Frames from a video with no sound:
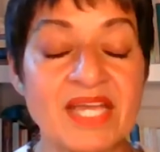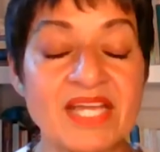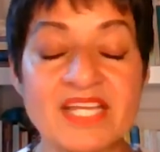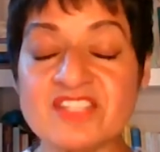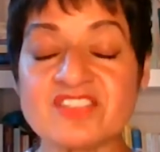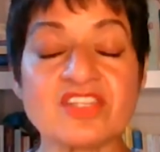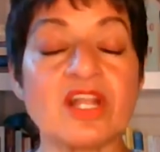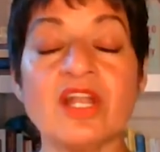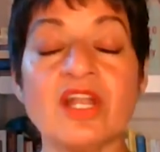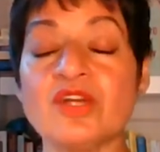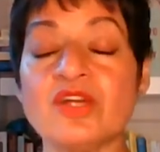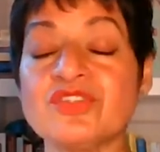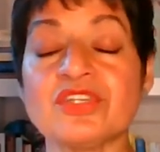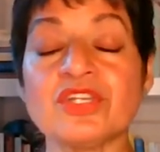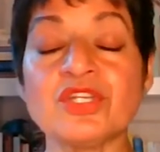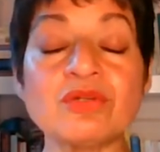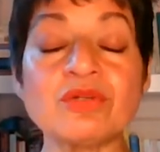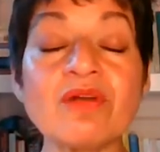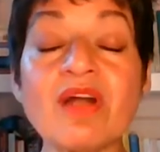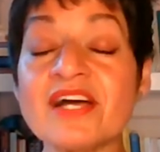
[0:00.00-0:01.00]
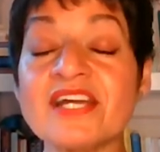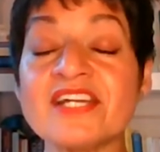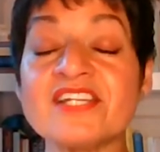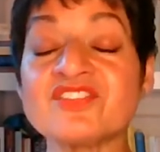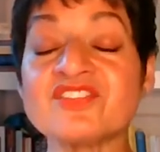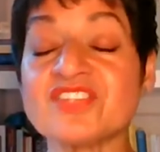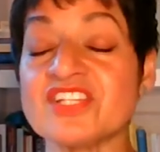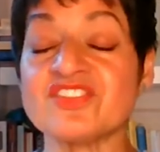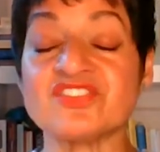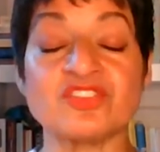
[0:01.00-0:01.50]
It's closing your
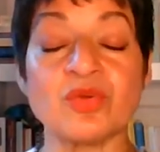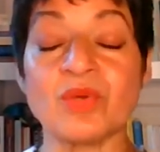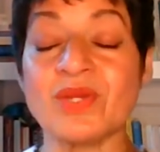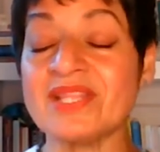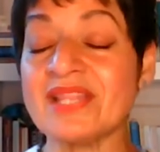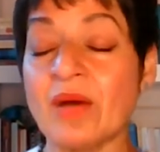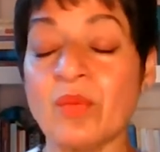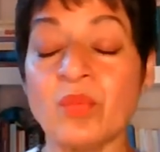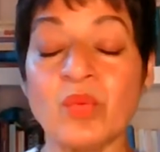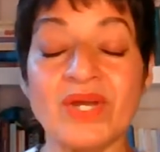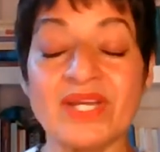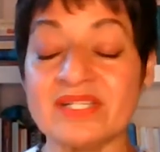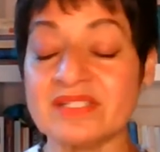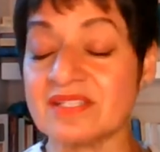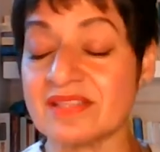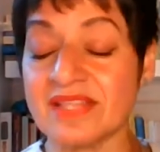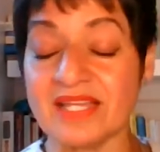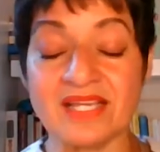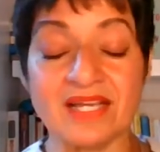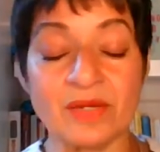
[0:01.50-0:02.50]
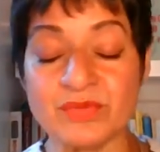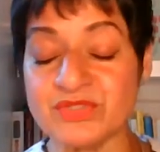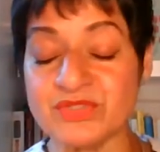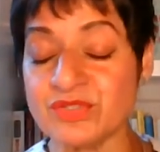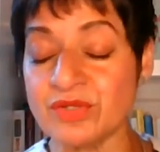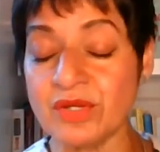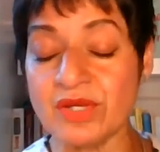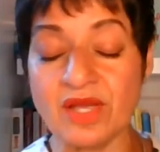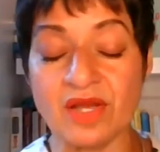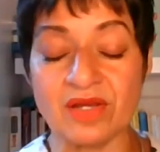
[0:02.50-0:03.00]
eyes. It's doing that weird thing I was
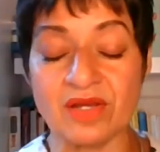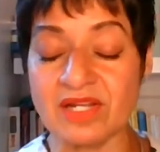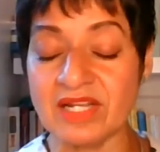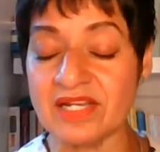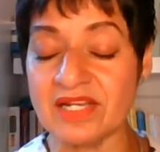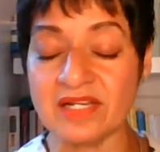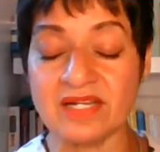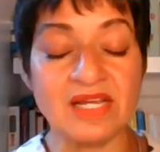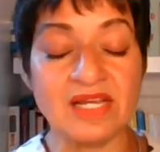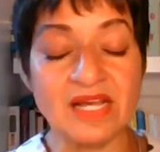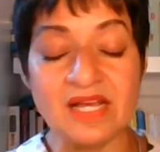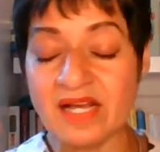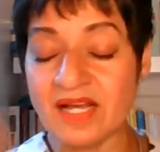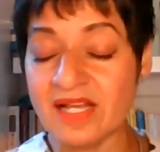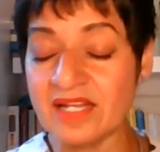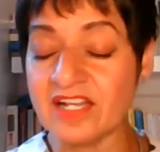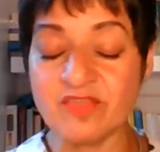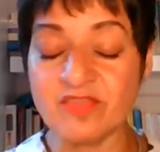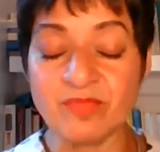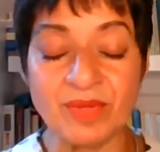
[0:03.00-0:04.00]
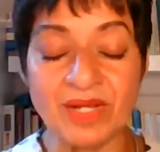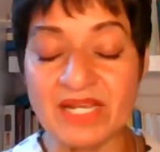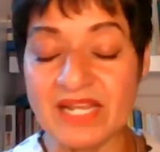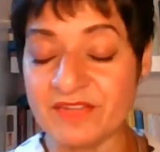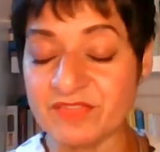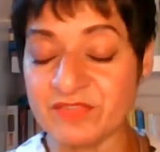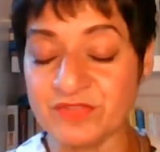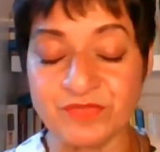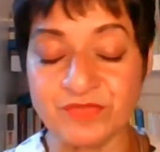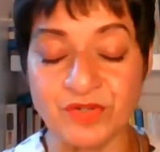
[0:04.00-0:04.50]
doing earlier. I love my
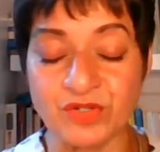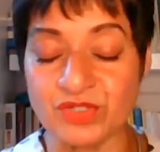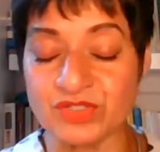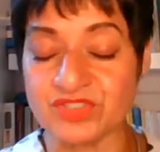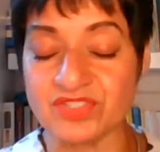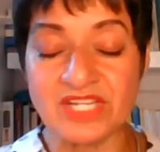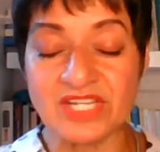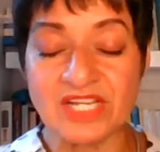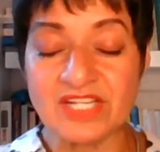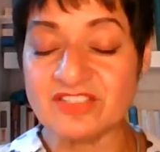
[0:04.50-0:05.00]
left foot.